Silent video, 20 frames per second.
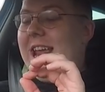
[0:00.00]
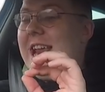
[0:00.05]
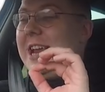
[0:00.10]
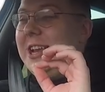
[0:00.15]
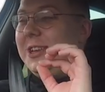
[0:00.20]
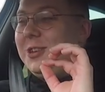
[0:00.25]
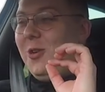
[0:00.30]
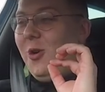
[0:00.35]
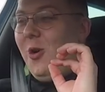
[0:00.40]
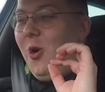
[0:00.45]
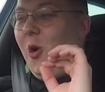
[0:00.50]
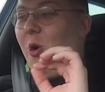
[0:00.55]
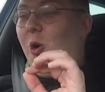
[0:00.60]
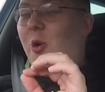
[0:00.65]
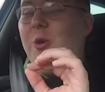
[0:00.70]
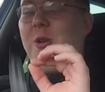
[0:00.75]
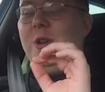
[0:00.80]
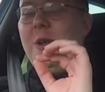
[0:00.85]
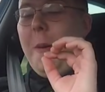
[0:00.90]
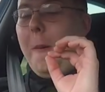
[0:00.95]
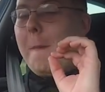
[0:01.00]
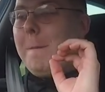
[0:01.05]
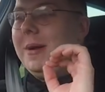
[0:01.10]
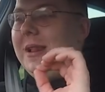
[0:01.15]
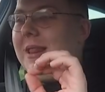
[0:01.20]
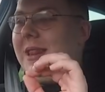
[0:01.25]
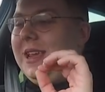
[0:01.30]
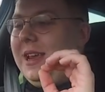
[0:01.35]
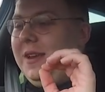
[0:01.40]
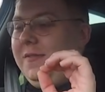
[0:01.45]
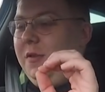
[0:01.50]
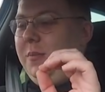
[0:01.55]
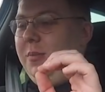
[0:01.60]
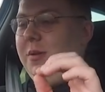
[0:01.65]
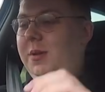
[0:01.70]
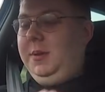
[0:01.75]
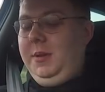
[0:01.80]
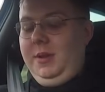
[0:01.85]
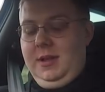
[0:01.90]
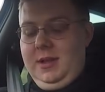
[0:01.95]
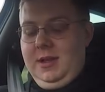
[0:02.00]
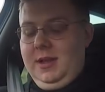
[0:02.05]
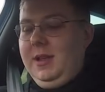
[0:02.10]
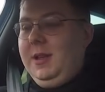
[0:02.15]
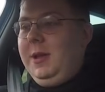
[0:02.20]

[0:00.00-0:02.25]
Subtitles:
is unbelievable.